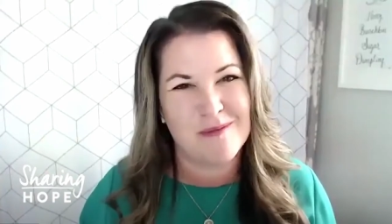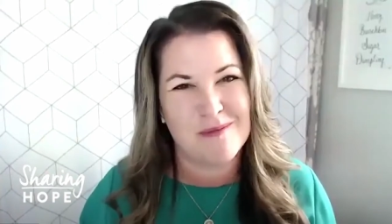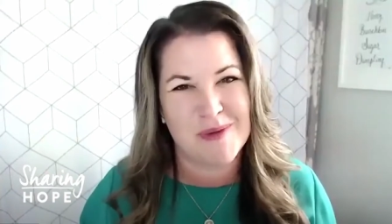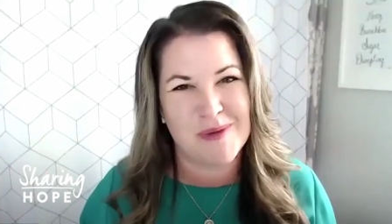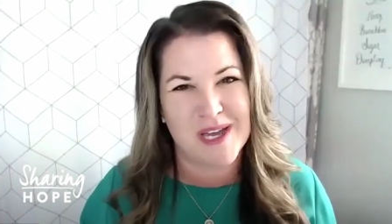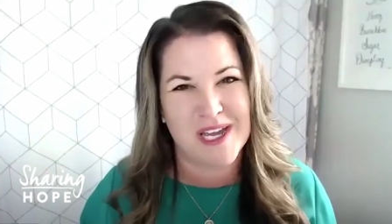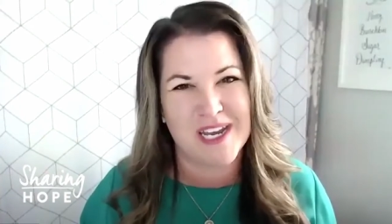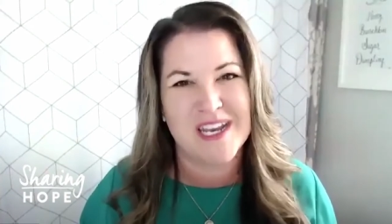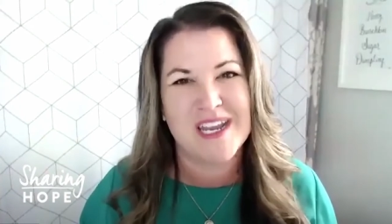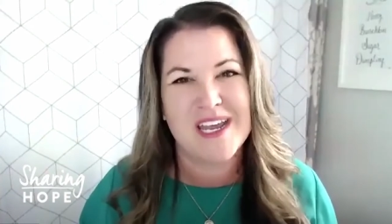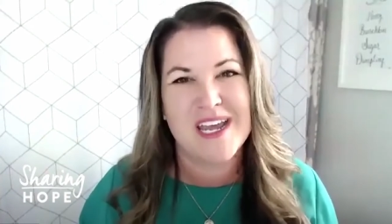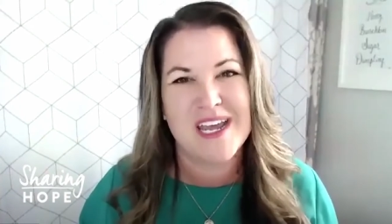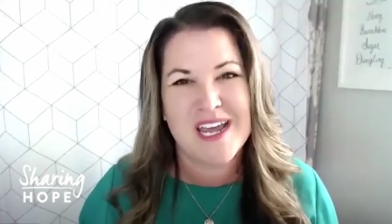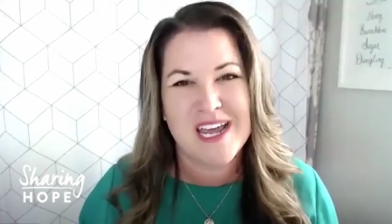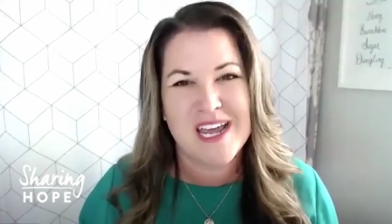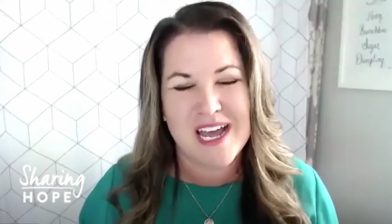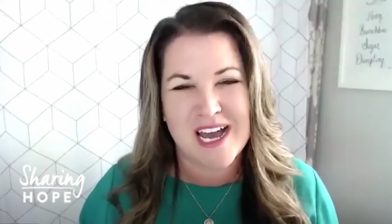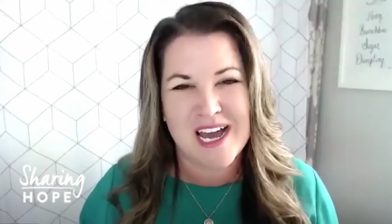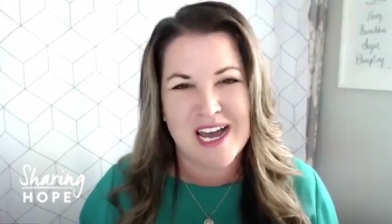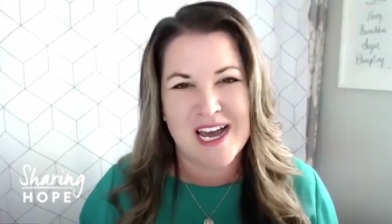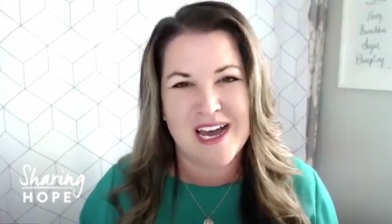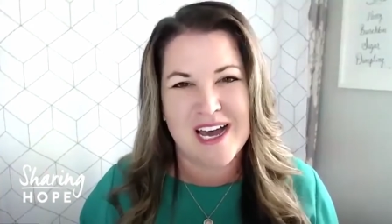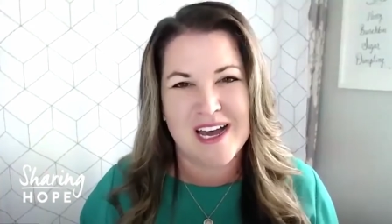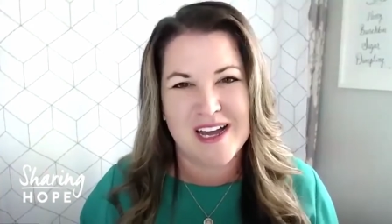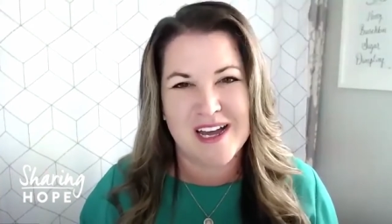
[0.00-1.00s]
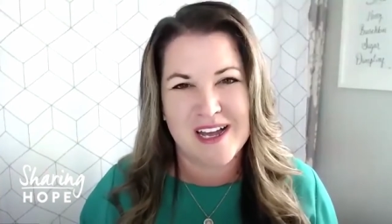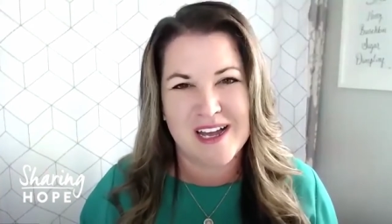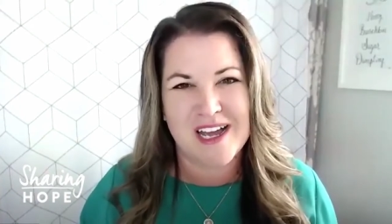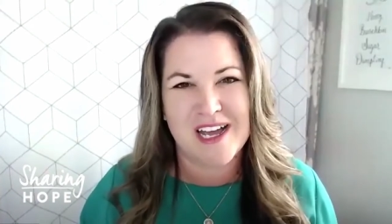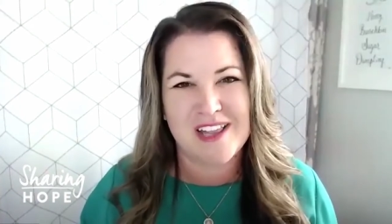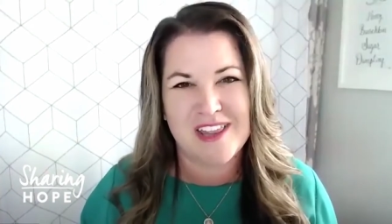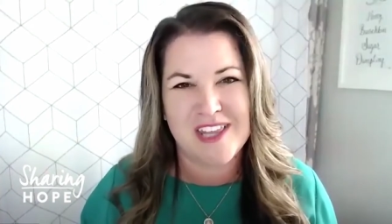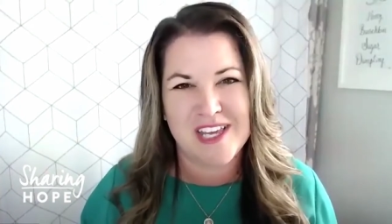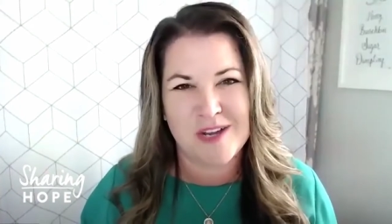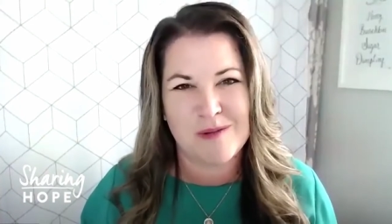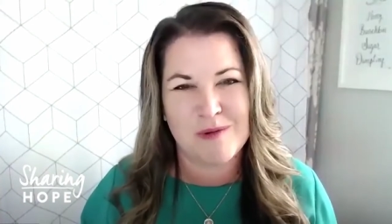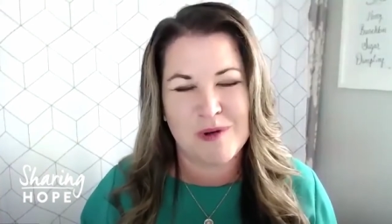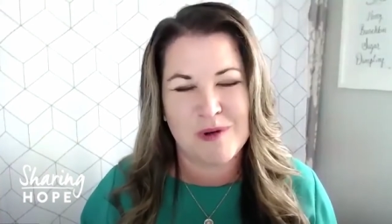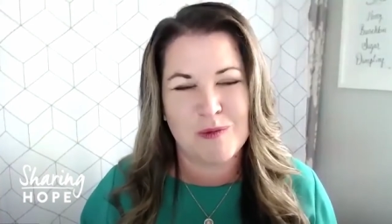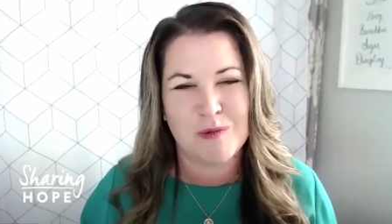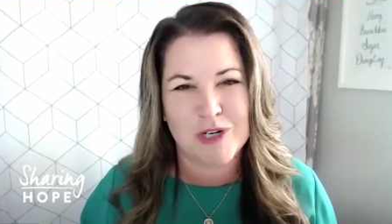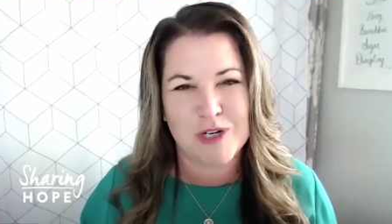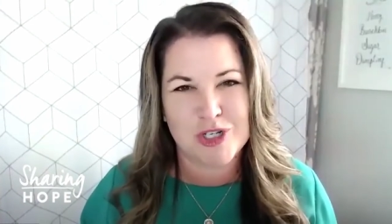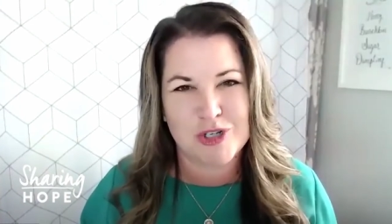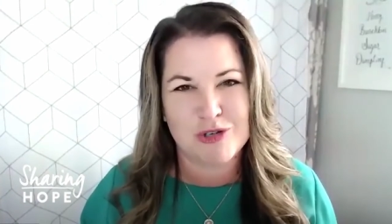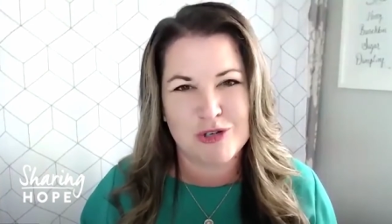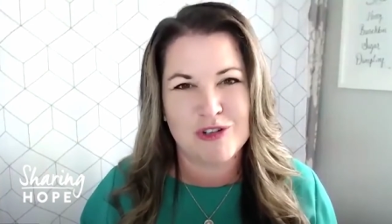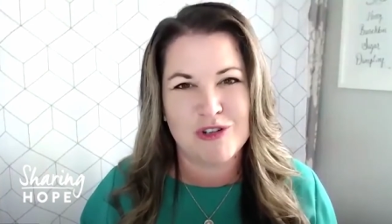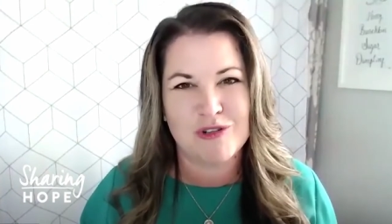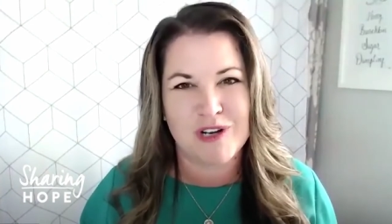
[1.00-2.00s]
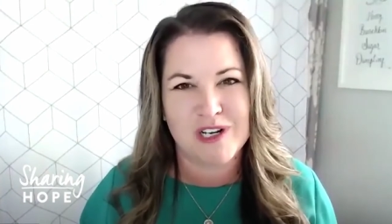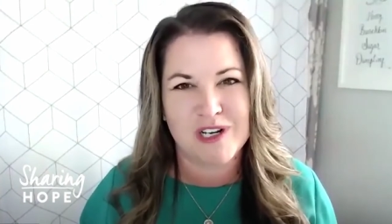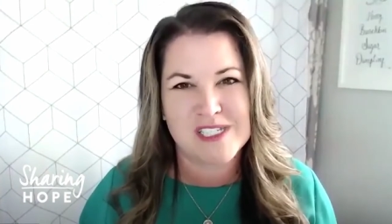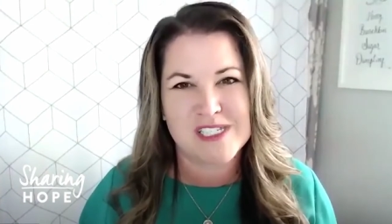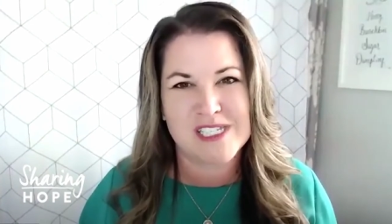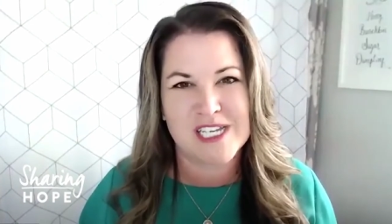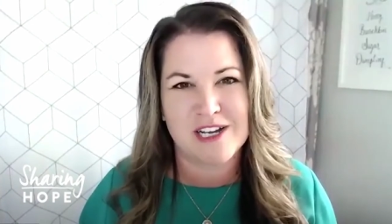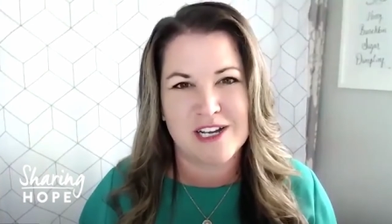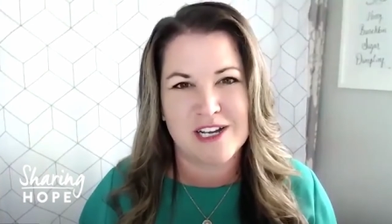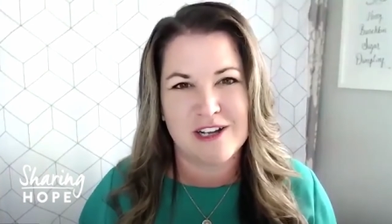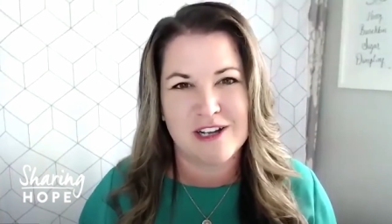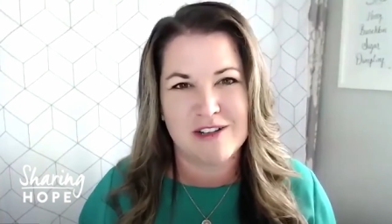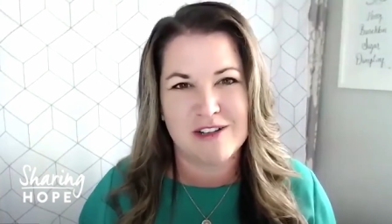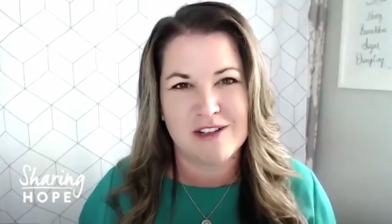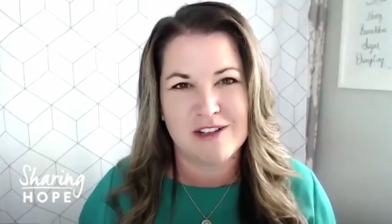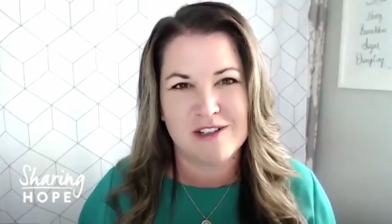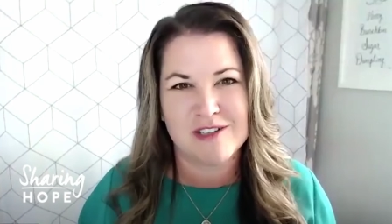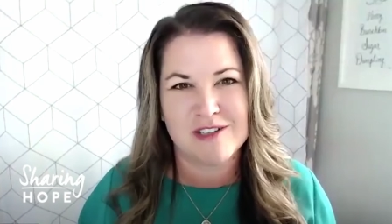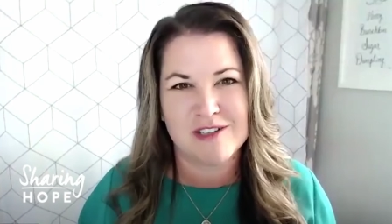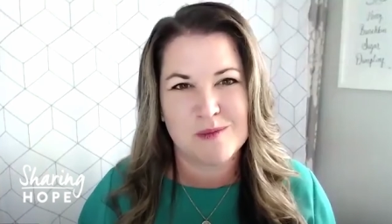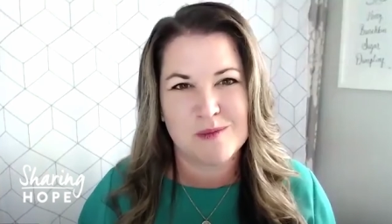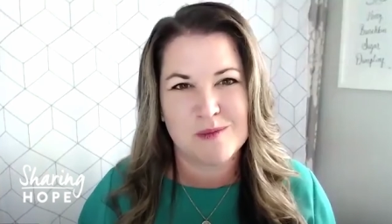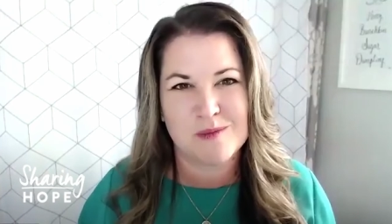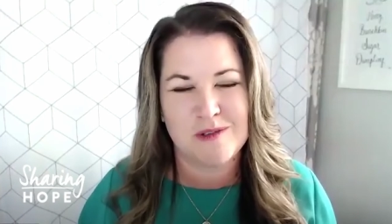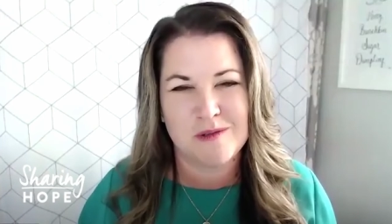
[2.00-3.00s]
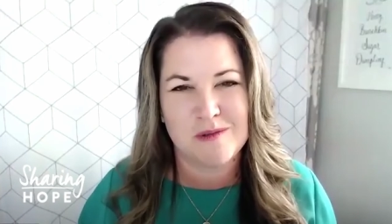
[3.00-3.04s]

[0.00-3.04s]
But I think when we're true to ourselves,